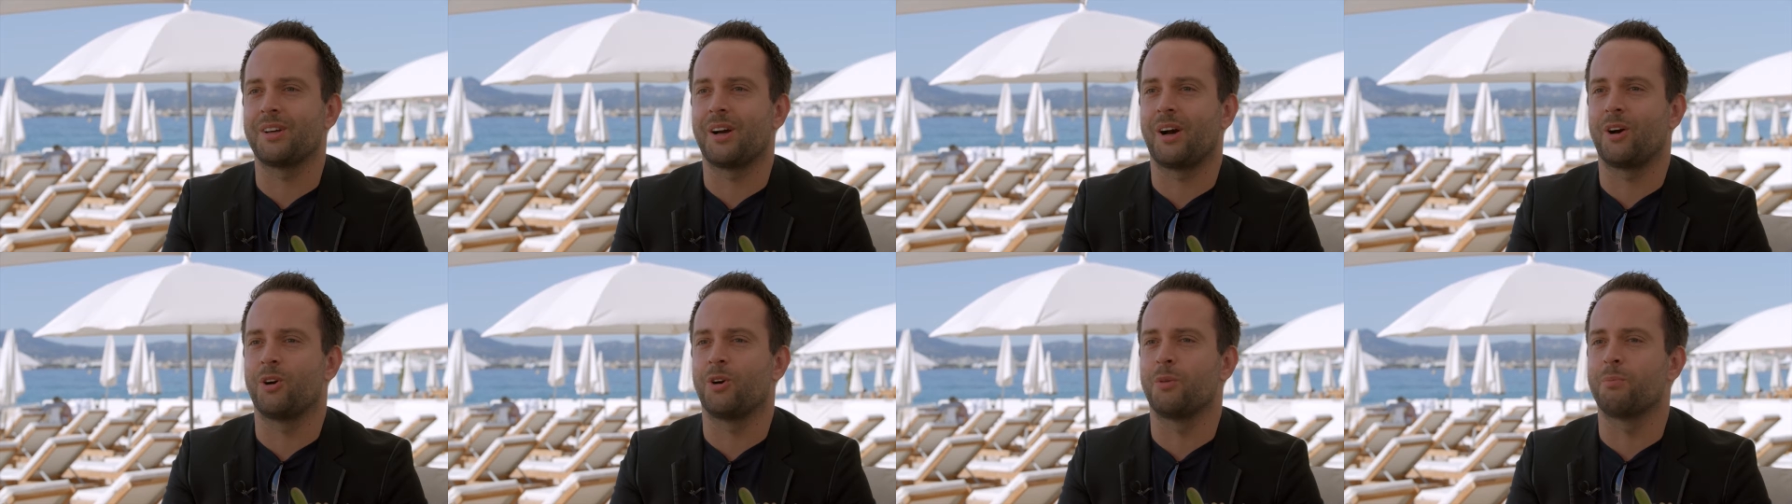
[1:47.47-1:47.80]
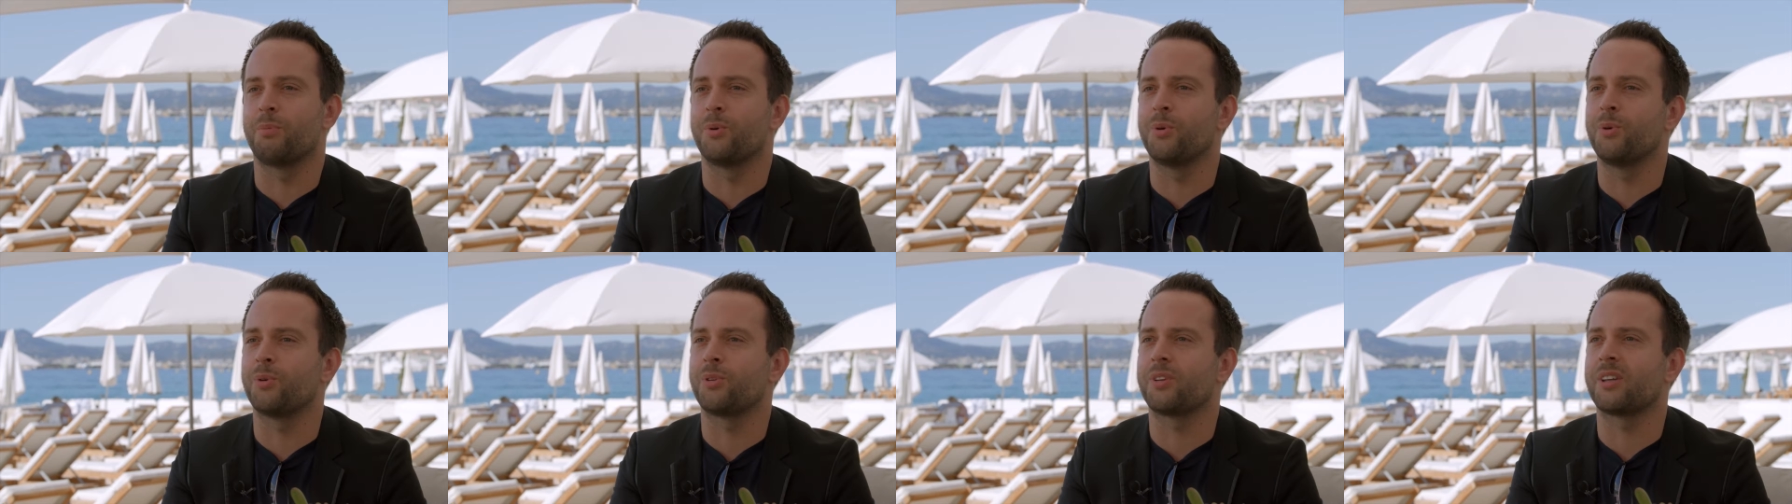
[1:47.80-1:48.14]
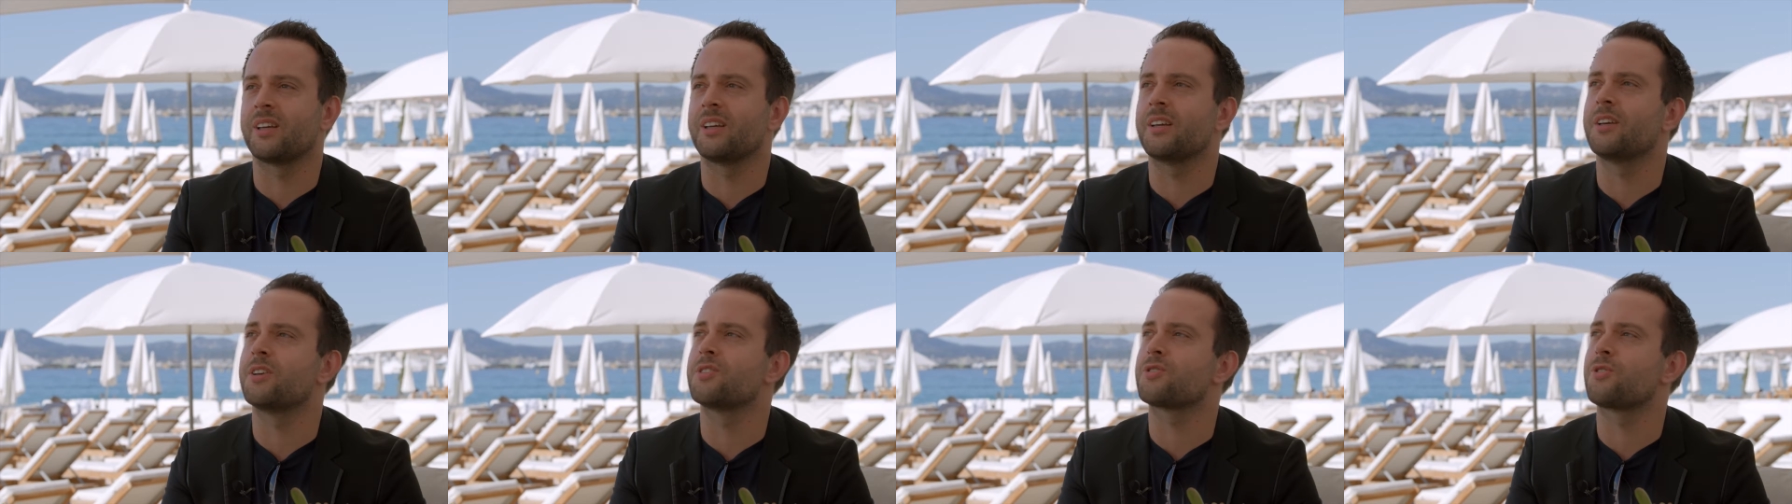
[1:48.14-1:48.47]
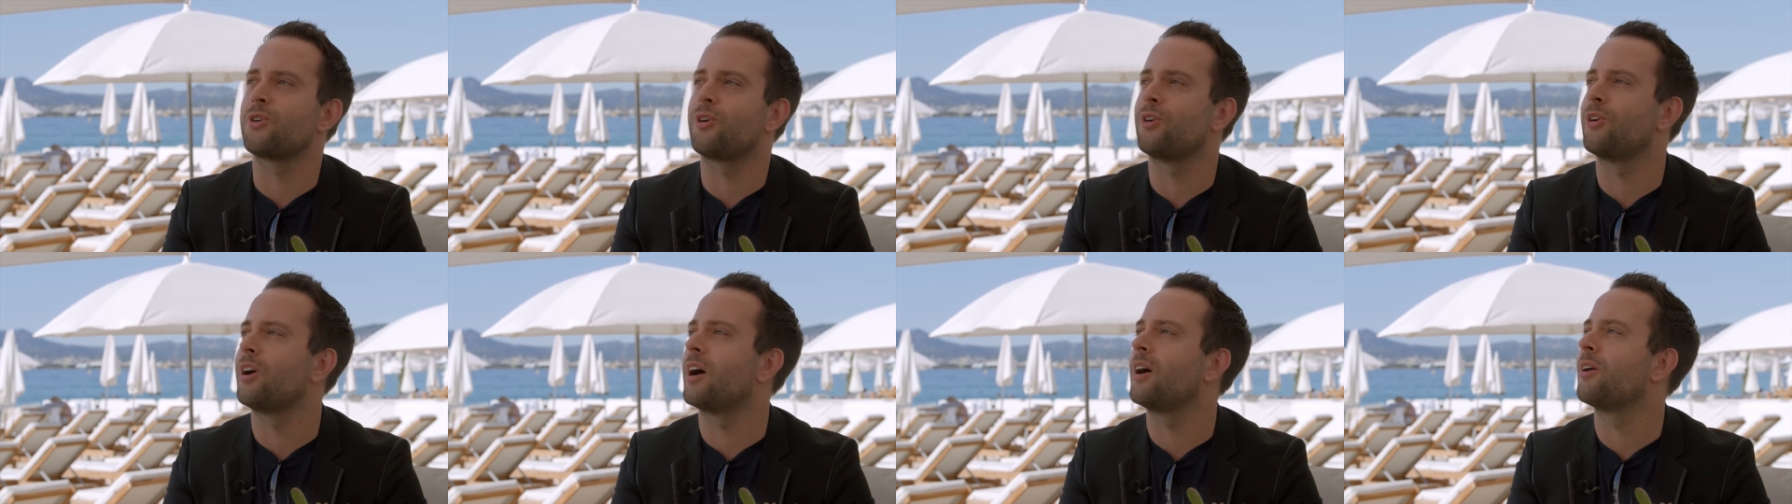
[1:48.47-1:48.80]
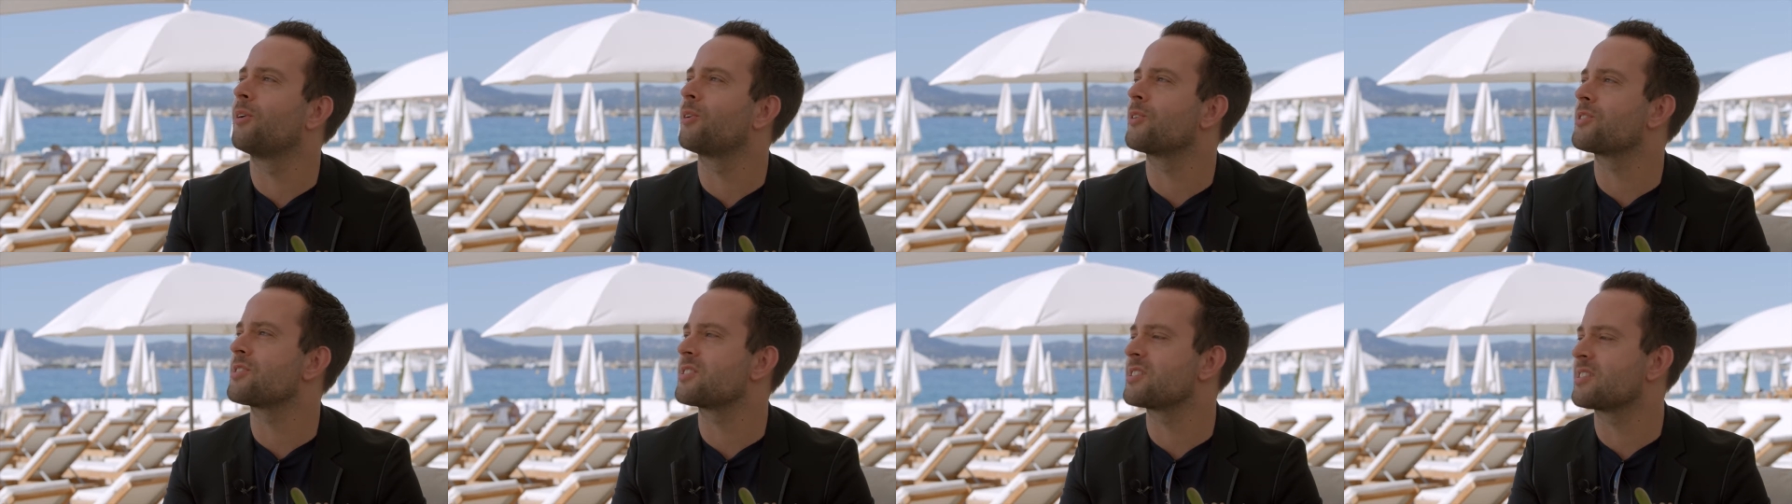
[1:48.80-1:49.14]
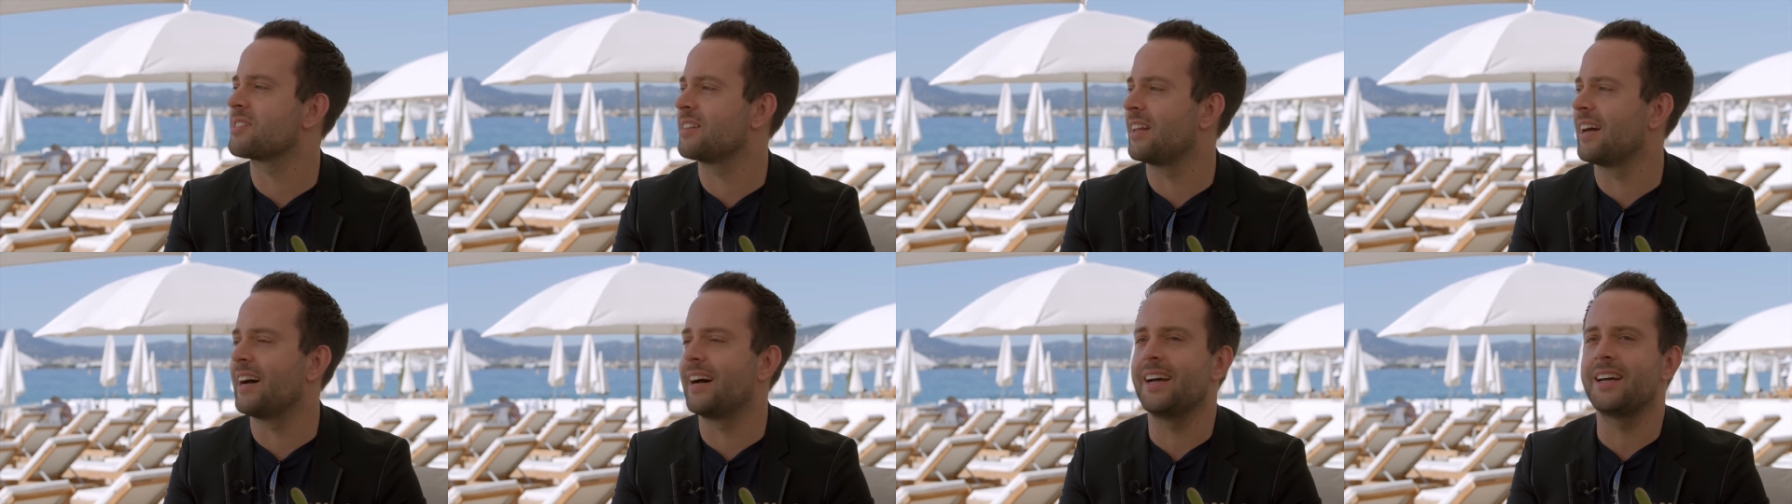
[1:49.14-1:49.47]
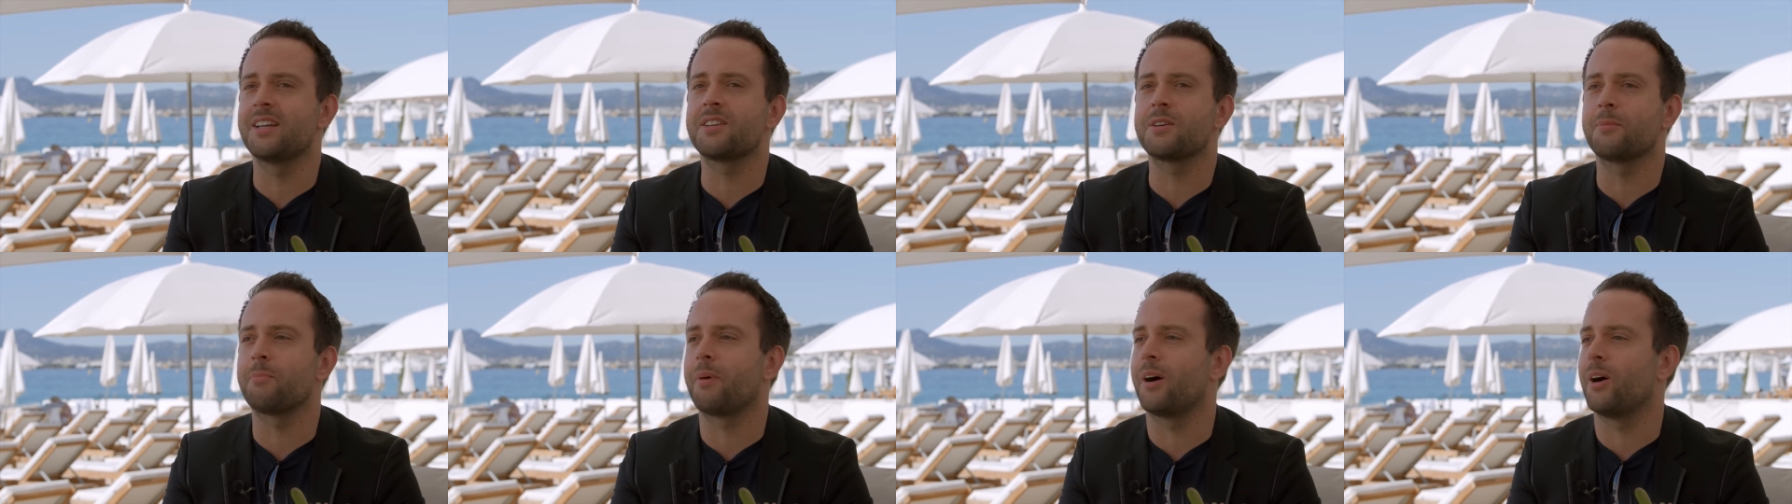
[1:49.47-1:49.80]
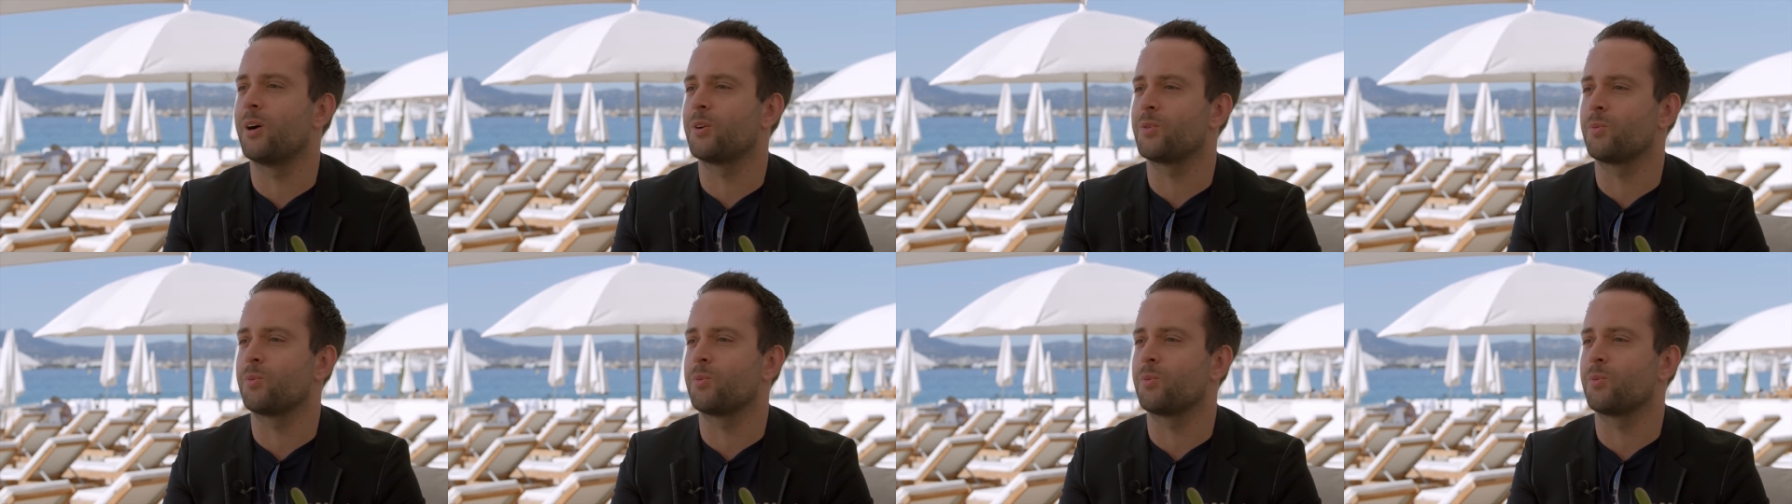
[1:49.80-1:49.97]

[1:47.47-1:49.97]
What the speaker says: our booth and he saw our slide about